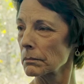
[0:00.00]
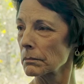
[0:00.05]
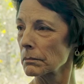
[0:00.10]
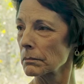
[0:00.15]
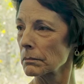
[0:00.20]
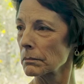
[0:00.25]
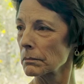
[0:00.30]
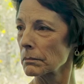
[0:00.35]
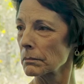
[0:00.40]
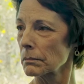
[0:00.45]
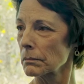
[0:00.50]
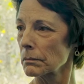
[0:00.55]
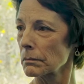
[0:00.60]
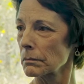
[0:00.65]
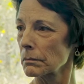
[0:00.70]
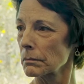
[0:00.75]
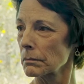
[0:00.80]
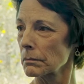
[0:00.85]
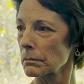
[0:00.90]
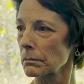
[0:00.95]

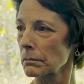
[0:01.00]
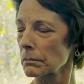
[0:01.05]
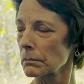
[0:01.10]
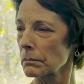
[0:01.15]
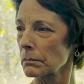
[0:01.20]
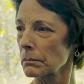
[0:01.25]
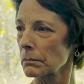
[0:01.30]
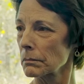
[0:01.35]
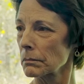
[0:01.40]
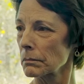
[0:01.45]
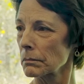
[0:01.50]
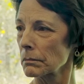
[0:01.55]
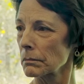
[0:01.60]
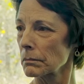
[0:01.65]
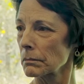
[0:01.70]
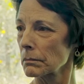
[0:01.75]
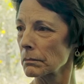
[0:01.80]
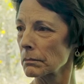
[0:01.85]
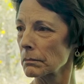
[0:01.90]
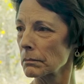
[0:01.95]

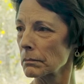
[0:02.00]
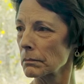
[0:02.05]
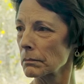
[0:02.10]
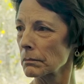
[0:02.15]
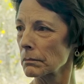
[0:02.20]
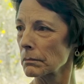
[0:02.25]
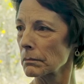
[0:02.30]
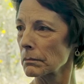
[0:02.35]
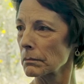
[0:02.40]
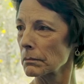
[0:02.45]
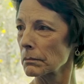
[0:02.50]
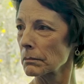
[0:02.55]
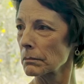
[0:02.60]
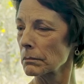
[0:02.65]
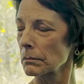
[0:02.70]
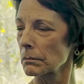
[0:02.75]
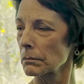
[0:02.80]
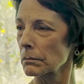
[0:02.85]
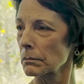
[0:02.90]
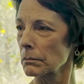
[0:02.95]

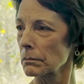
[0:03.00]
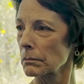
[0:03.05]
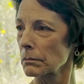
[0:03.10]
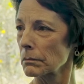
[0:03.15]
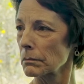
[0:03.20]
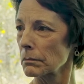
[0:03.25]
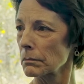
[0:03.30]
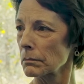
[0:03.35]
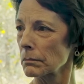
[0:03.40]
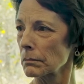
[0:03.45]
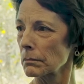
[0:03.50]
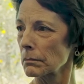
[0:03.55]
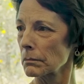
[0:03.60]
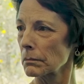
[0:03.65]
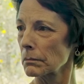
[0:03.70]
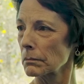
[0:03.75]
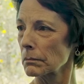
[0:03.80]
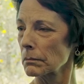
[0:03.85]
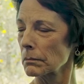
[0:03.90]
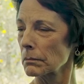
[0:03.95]

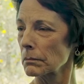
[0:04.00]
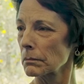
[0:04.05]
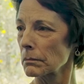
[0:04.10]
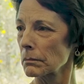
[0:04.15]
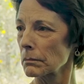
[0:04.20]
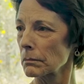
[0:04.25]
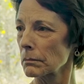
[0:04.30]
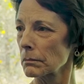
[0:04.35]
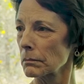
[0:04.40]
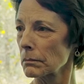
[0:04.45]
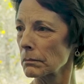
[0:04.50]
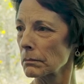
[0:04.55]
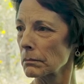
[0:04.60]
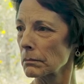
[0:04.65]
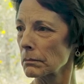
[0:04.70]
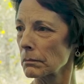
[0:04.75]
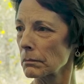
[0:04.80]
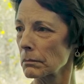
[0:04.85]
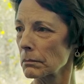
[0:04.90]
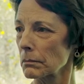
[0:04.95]

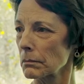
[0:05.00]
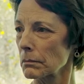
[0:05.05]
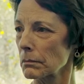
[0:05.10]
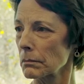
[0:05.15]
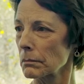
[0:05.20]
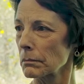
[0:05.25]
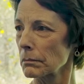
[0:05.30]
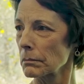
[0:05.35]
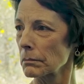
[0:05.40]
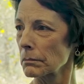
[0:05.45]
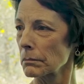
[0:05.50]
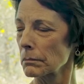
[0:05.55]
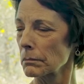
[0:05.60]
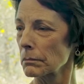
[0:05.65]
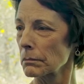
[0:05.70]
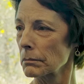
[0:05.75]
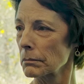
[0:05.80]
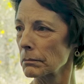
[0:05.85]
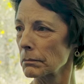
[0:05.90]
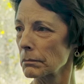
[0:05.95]

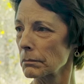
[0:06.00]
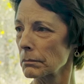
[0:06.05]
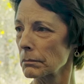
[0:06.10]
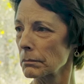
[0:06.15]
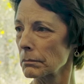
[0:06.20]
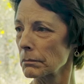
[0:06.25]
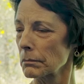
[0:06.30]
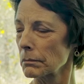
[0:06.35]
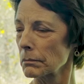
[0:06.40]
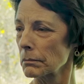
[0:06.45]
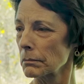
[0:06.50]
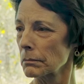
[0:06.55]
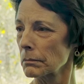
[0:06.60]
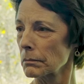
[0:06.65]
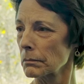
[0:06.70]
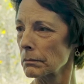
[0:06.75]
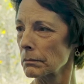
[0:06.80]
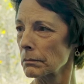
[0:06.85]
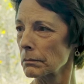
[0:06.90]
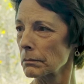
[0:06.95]
The person shown says nothing.